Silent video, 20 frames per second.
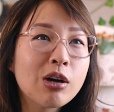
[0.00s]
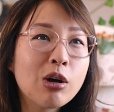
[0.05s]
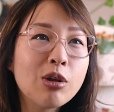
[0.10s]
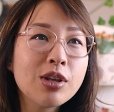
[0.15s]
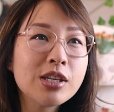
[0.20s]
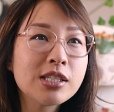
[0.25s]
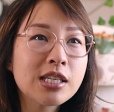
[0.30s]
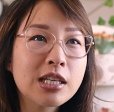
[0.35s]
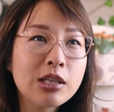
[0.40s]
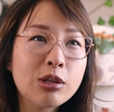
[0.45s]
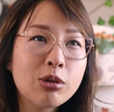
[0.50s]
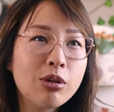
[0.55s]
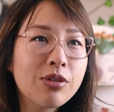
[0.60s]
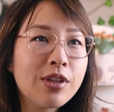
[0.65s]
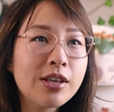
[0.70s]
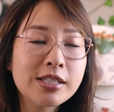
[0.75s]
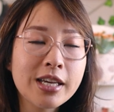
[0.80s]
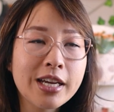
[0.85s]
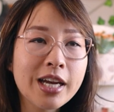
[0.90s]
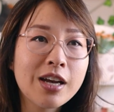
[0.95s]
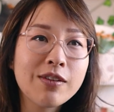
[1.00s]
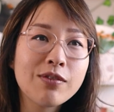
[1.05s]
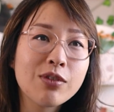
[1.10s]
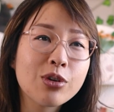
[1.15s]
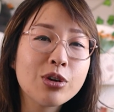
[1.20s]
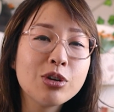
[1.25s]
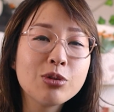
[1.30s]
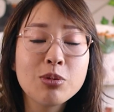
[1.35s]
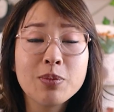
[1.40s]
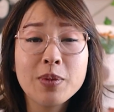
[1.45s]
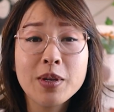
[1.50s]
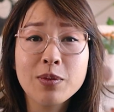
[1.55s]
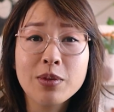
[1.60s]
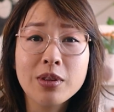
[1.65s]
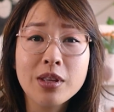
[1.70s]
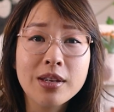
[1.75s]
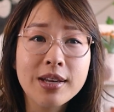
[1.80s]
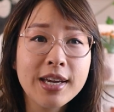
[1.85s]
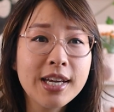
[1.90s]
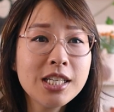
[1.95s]
all these like little things I have learned would be
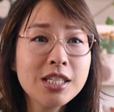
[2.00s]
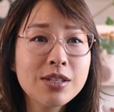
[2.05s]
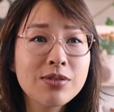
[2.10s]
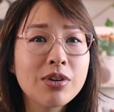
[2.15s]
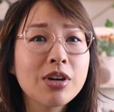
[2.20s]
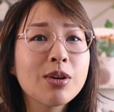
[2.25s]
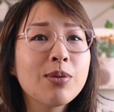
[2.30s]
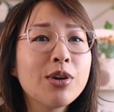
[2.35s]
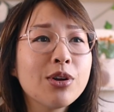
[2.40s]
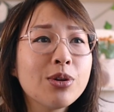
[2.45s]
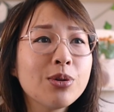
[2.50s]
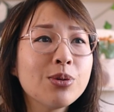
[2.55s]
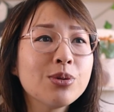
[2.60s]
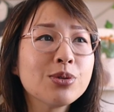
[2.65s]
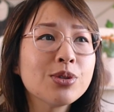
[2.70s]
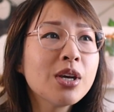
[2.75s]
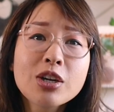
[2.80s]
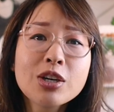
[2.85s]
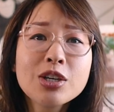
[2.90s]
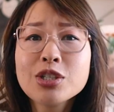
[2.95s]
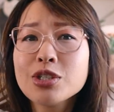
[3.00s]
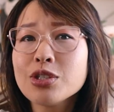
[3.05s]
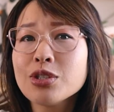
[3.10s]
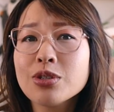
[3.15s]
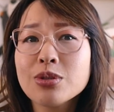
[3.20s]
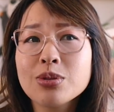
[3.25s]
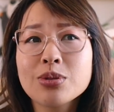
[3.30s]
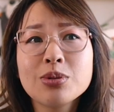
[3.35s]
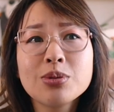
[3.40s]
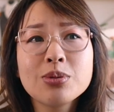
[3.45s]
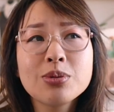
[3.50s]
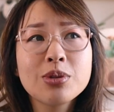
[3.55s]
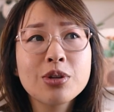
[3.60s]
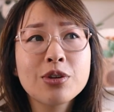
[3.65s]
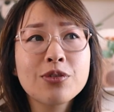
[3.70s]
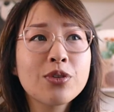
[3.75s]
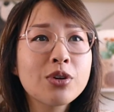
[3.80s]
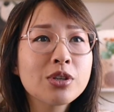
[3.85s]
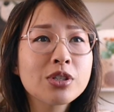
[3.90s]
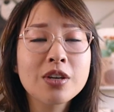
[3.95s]
really nice for anyone who's starting to do
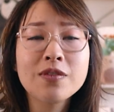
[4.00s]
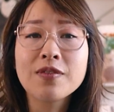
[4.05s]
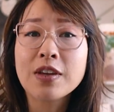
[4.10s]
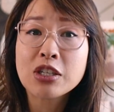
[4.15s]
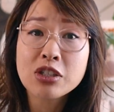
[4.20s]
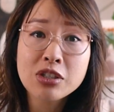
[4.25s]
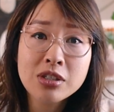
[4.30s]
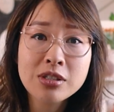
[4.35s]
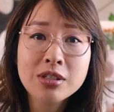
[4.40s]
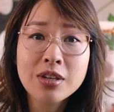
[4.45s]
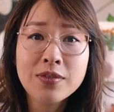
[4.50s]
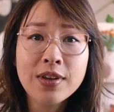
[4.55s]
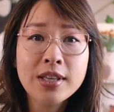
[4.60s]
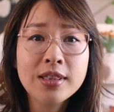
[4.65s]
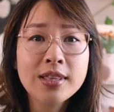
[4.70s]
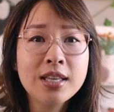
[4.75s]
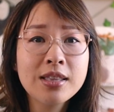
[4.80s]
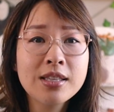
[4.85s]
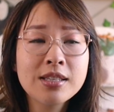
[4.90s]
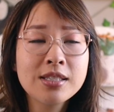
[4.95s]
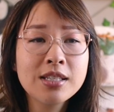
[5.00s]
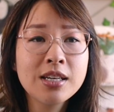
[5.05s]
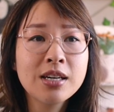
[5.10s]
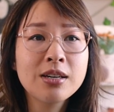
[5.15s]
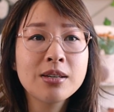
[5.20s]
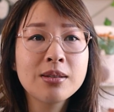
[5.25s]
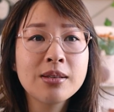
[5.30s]
their first conventions and stuff like that this year,